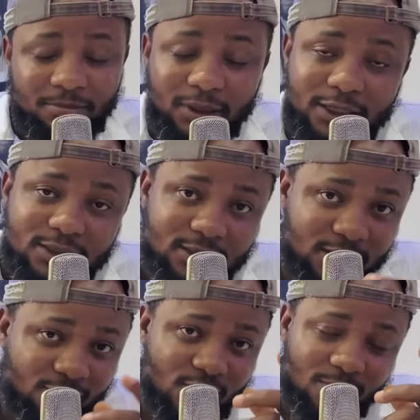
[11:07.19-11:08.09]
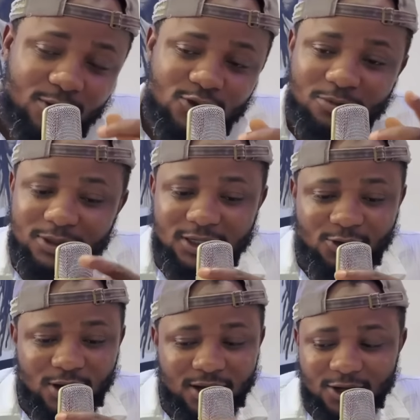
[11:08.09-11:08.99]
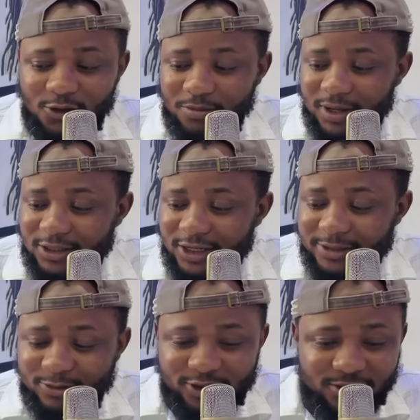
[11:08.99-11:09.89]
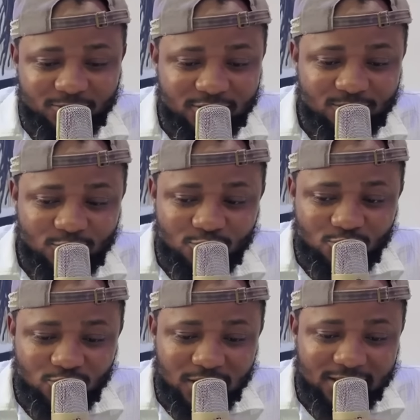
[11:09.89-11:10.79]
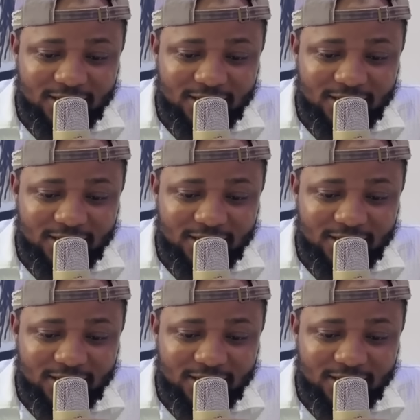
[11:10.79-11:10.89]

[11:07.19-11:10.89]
please, if you have not submitted your account number, try as much as possible to do that.